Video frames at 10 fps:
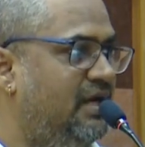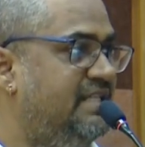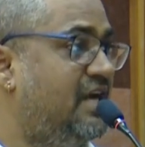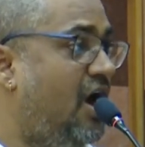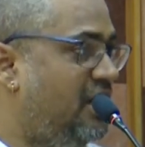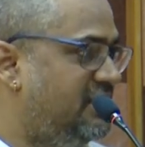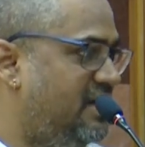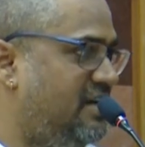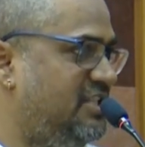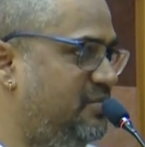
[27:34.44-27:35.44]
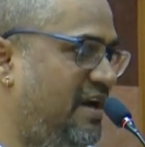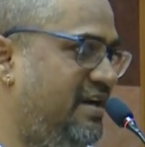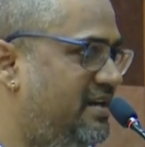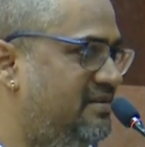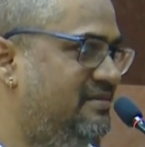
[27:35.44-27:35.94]
It's a horizontal
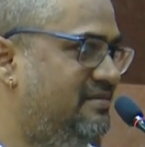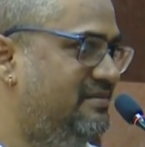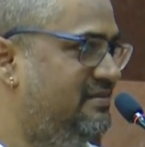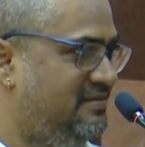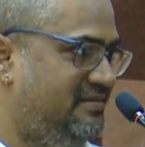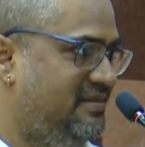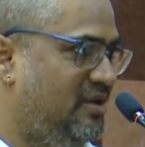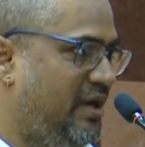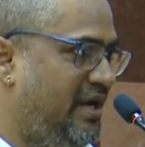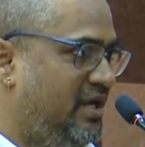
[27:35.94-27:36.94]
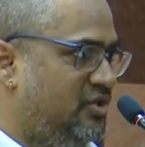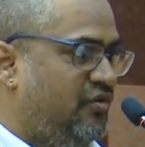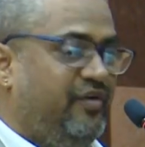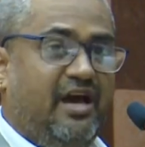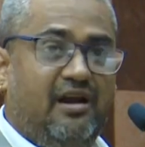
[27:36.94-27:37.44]
split. Okay. So
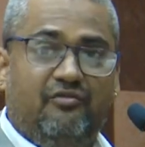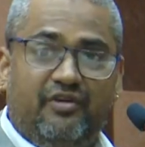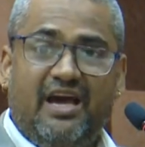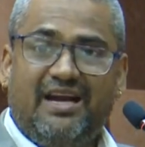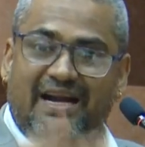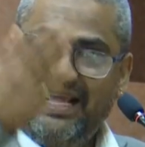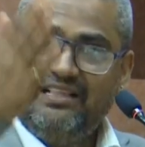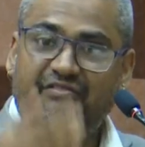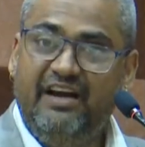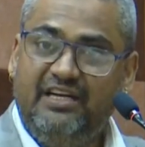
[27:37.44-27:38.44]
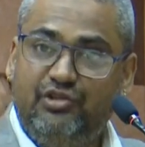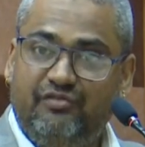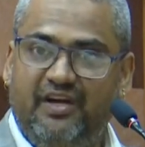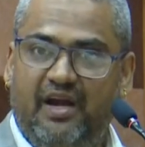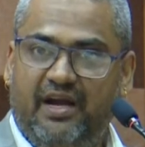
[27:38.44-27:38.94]
we are cutting the width
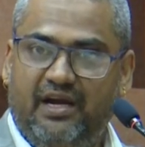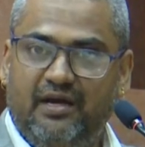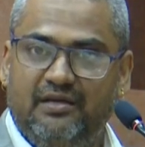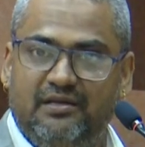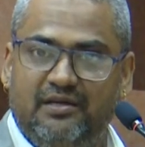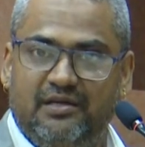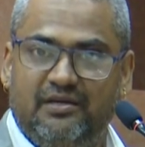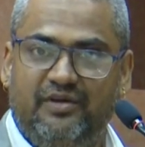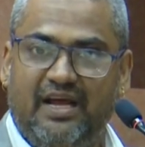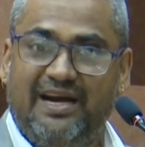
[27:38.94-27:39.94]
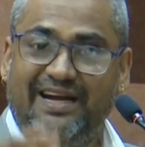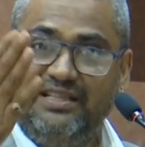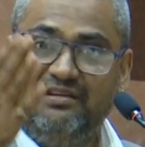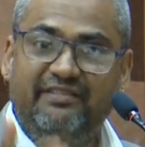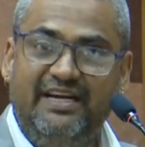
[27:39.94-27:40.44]
of the data. We are
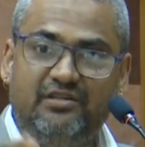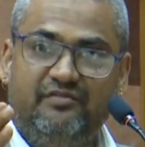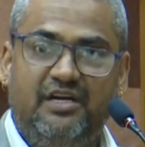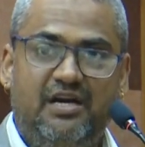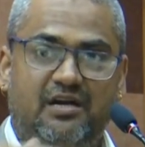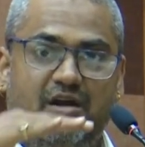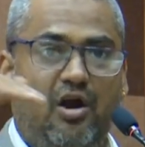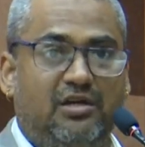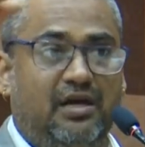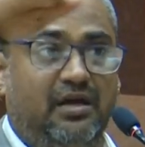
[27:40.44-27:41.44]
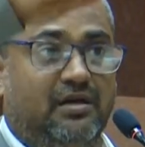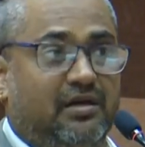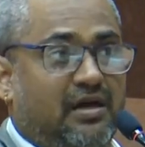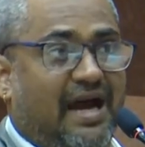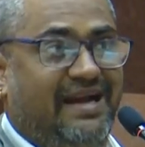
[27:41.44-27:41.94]
cutting the width of the data, not the
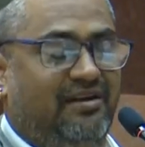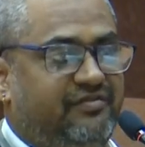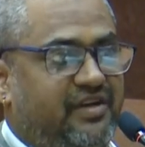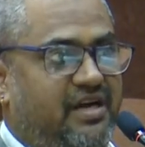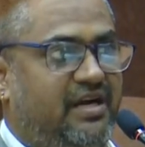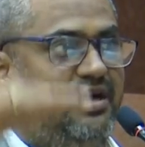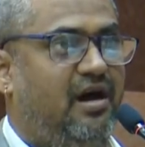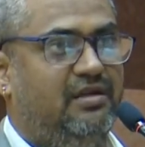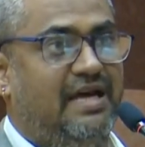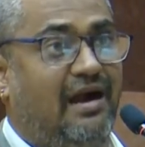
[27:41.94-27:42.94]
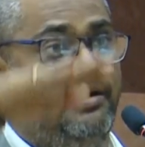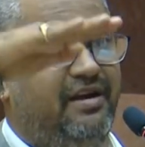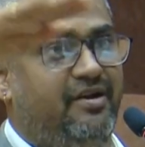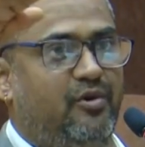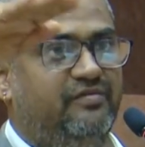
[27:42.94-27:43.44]
height of the data or the
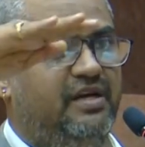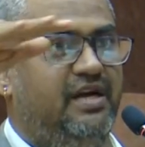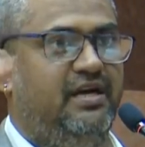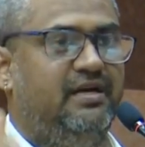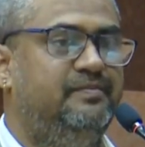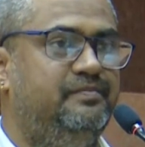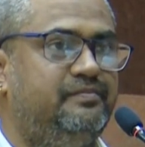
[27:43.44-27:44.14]
altitude of the data.